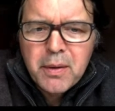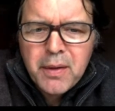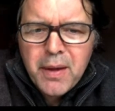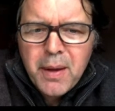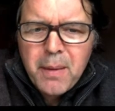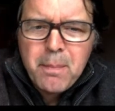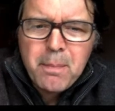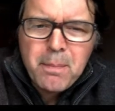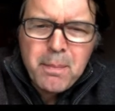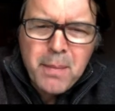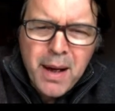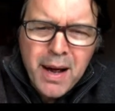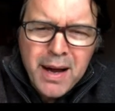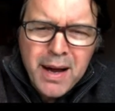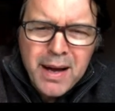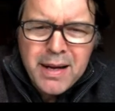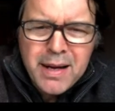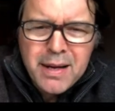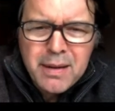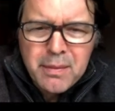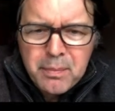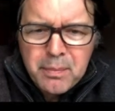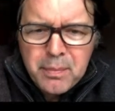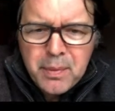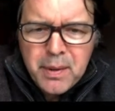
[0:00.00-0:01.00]

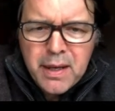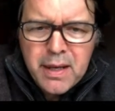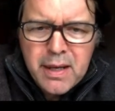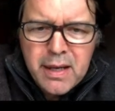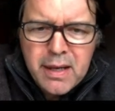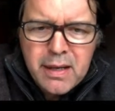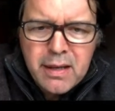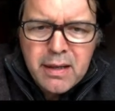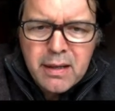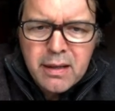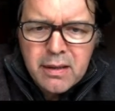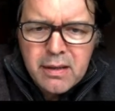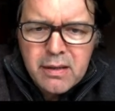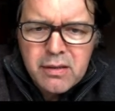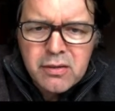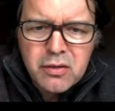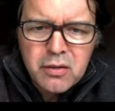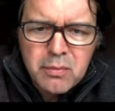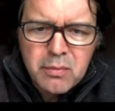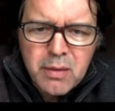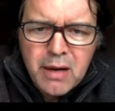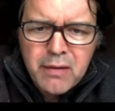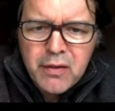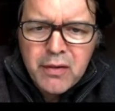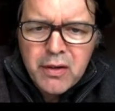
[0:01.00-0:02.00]
might be
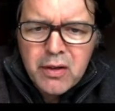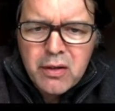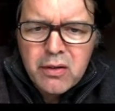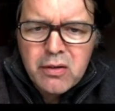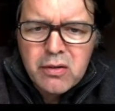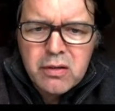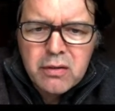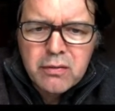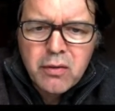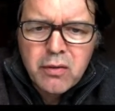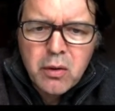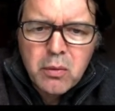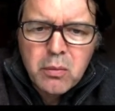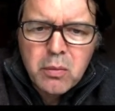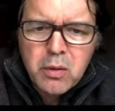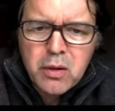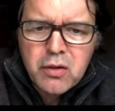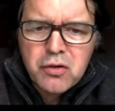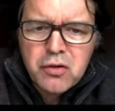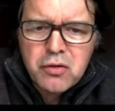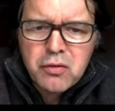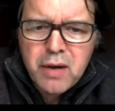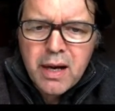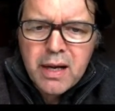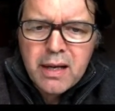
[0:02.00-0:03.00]
some evidence of upward
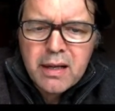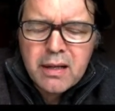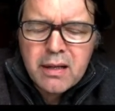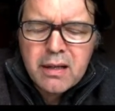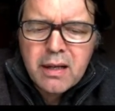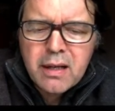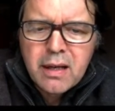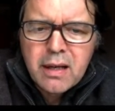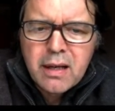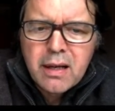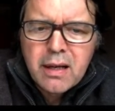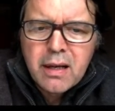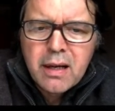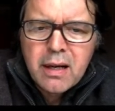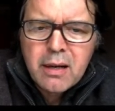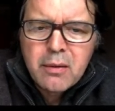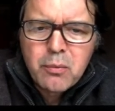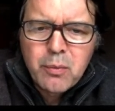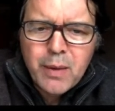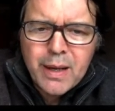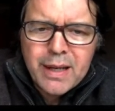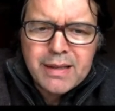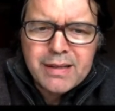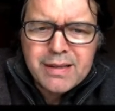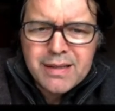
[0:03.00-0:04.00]
trend in
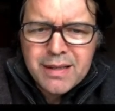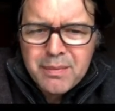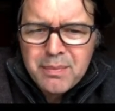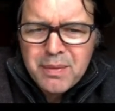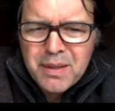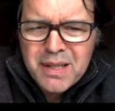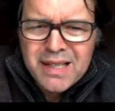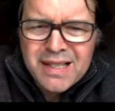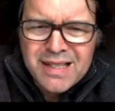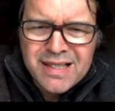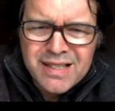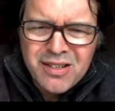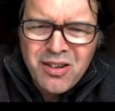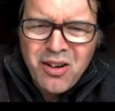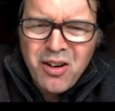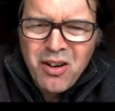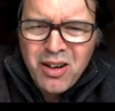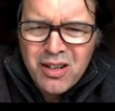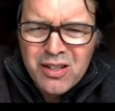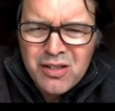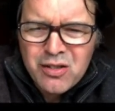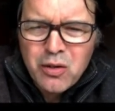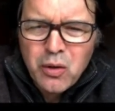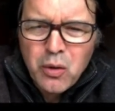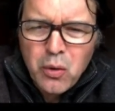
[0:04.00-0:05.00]
winter, but it's not
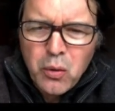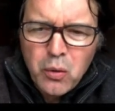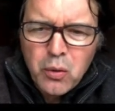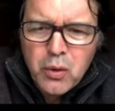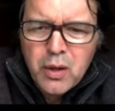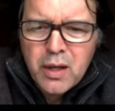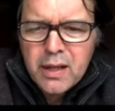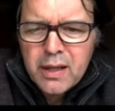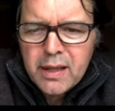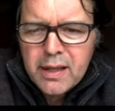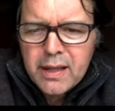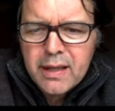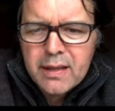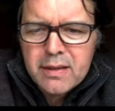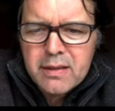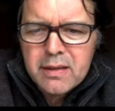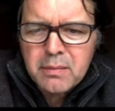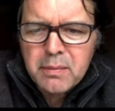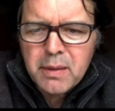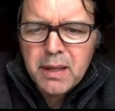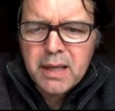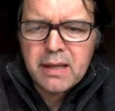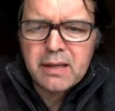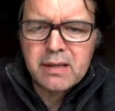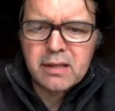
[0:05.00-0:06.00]
at all clear to
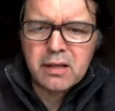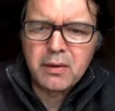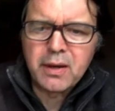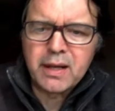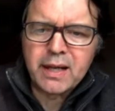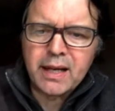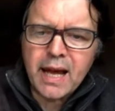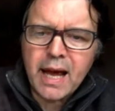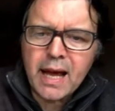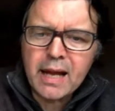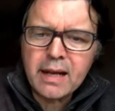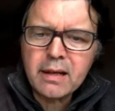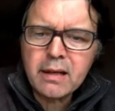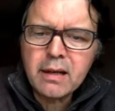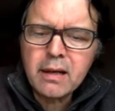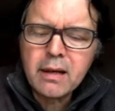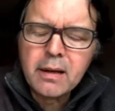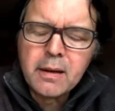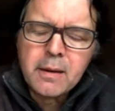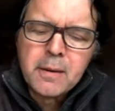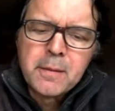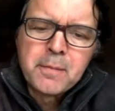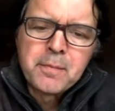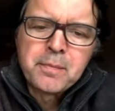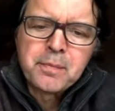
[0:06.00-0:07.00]
me. So again,
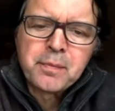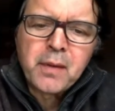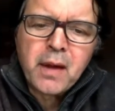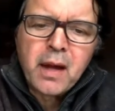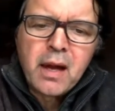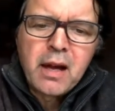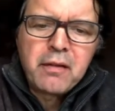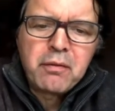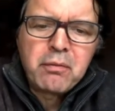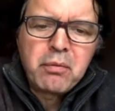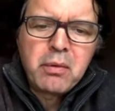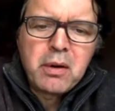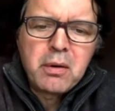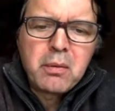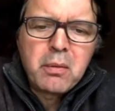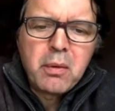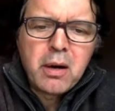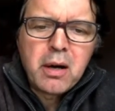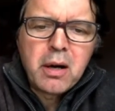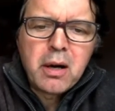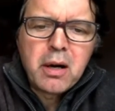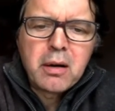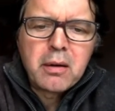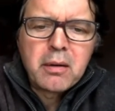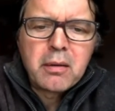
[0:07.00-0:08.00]
if we
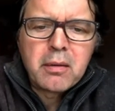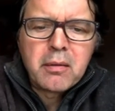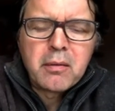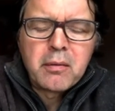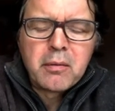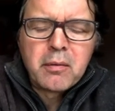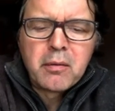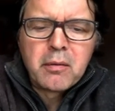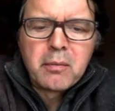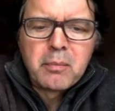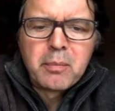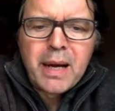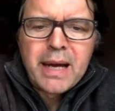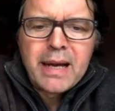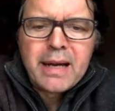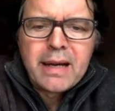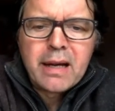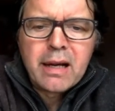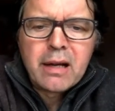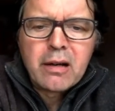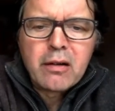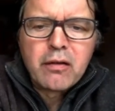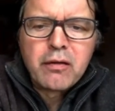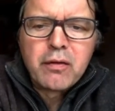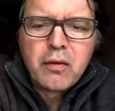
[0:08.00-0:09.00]
were
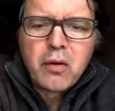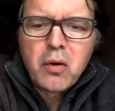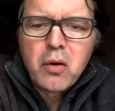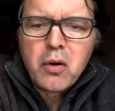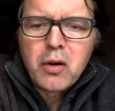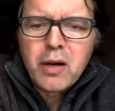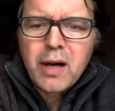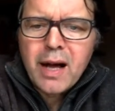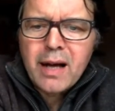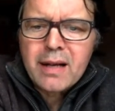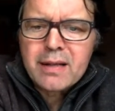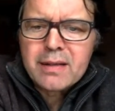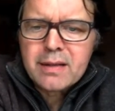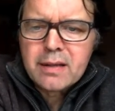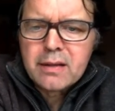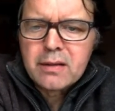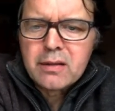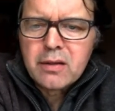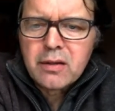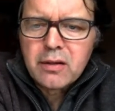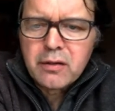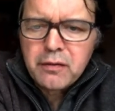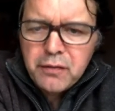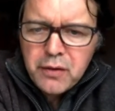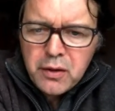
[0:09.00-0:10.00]
making a forecast into
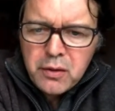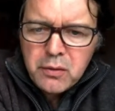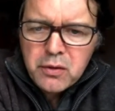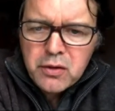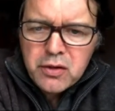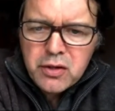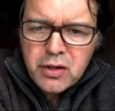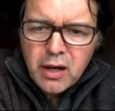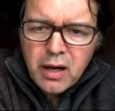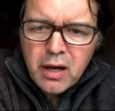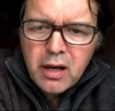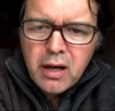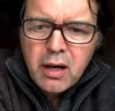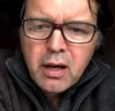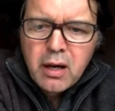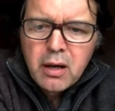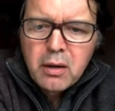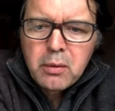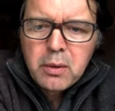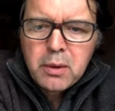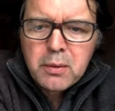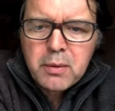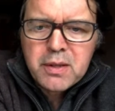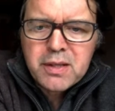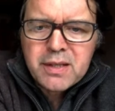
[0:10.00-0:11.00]
the future,
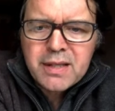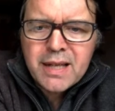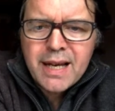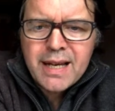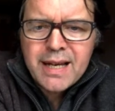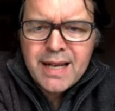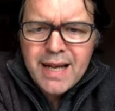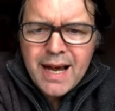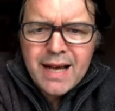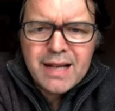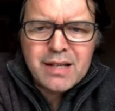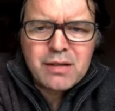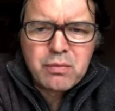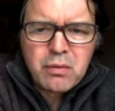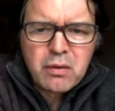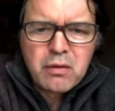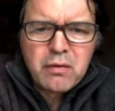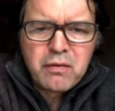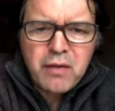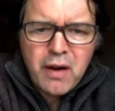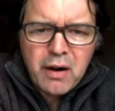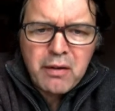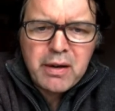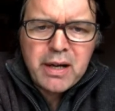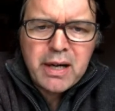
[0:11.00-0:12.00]
we would say, yes, we're
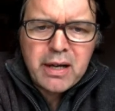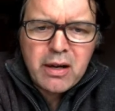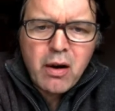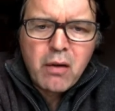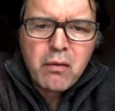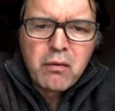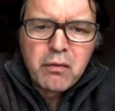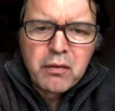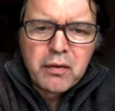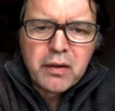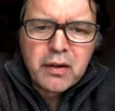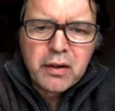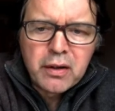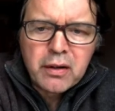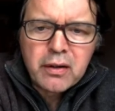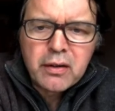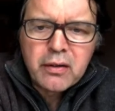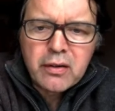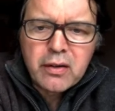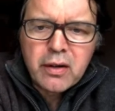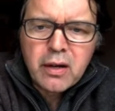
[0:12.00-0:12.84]
very confident